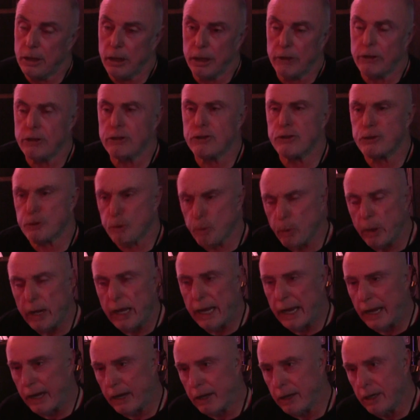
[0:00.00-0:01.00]
And the
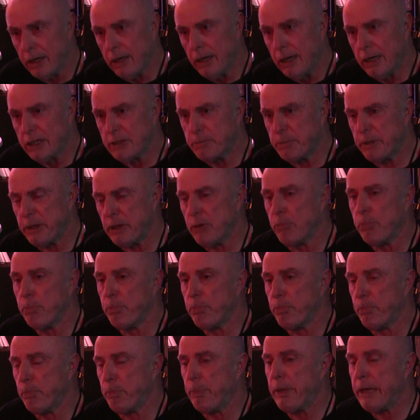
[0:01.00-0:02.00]
square has been a
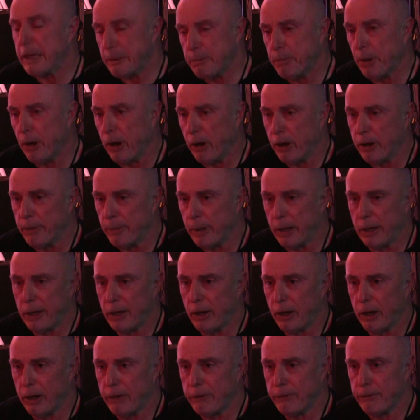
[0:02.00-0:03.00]
big part of my
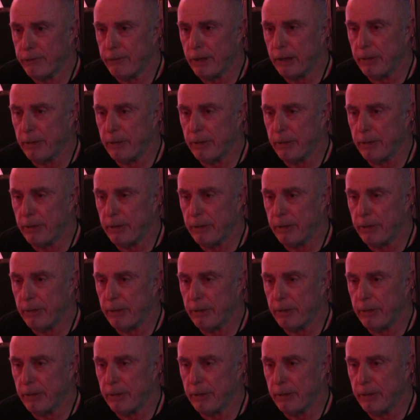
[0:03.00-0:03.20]
life.